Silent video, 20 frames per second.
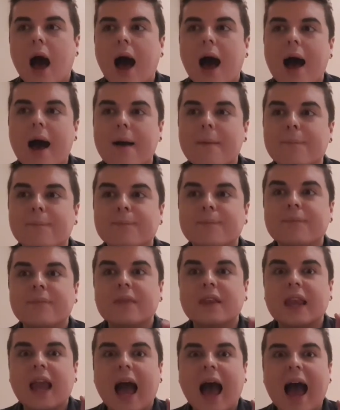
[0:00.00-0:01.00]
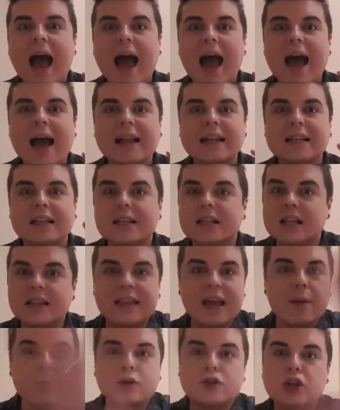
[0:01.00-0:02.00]
And
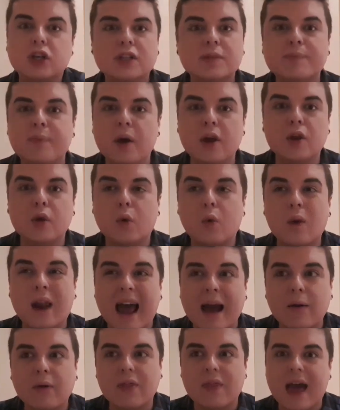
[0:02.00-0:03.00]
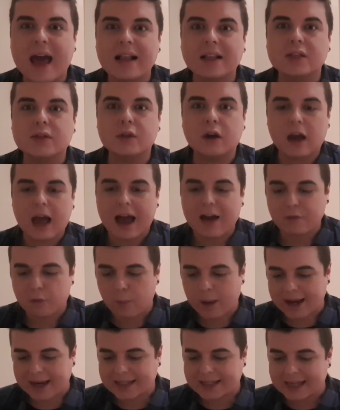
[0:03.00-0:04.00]
they were just putting it all out then, so I
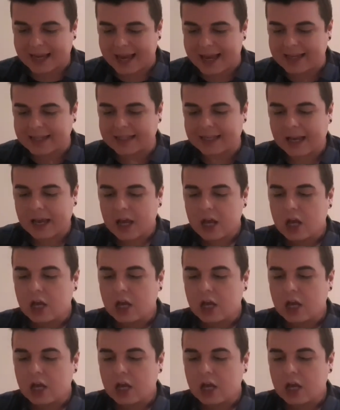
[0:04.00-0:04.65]
have waited.